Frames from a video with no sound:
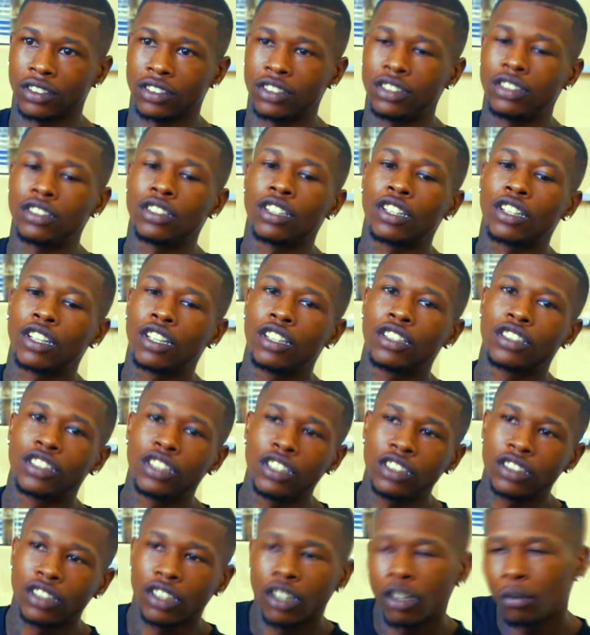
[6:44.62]

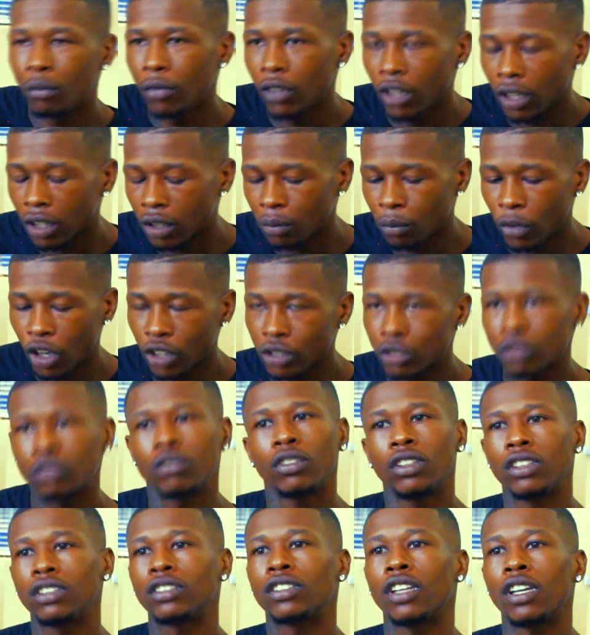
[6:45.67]
She's a commercial
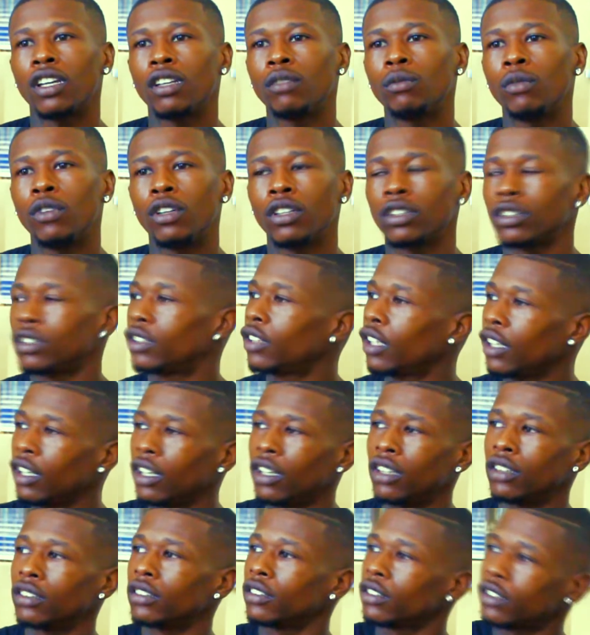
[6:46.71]
real estate mortgage.
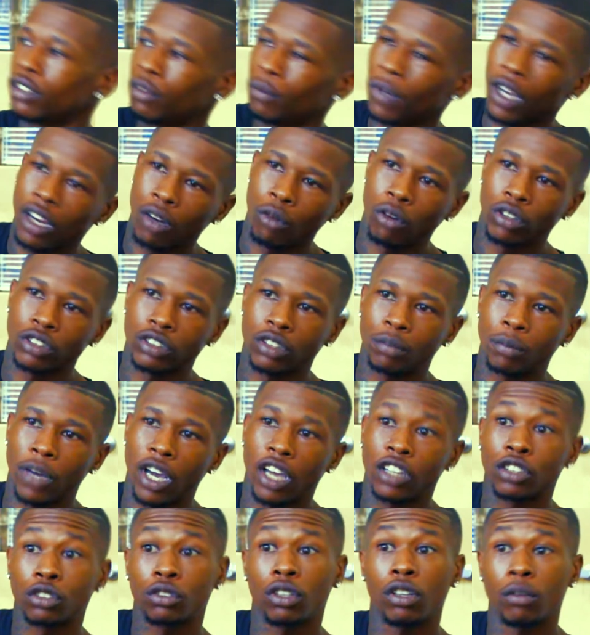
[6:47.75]
Say somebody wants to
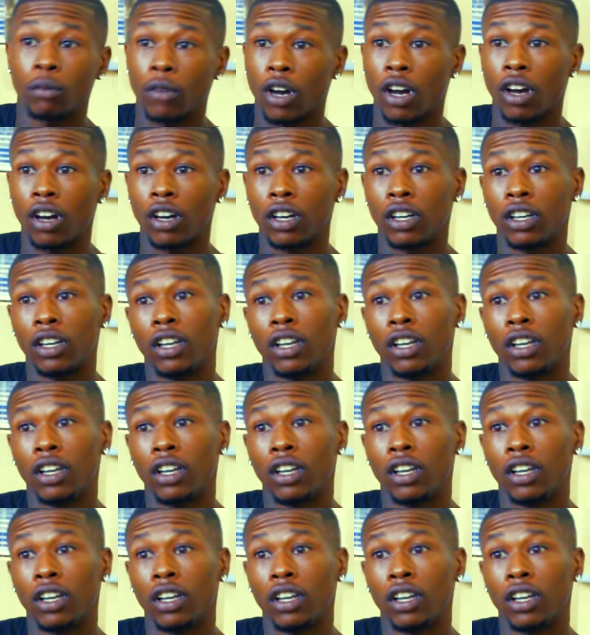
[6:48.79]
buy a strip mall.